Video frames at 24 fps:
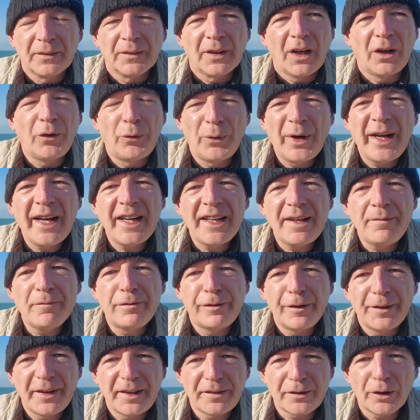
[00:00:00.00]
arraign him
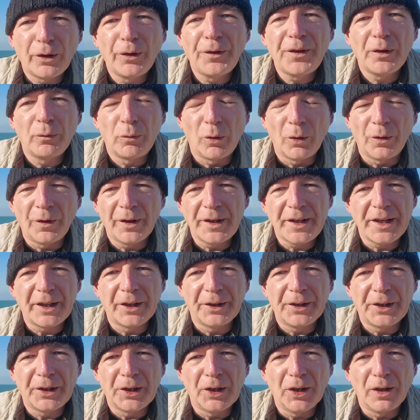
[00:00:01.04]
for this other one that you're
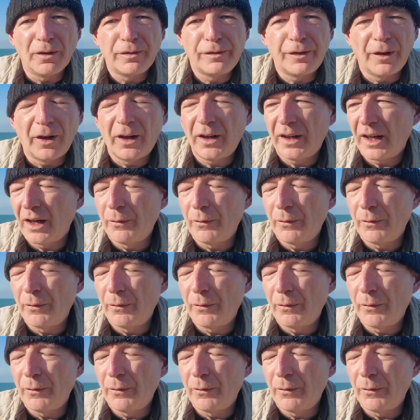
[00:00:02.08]
going to go for,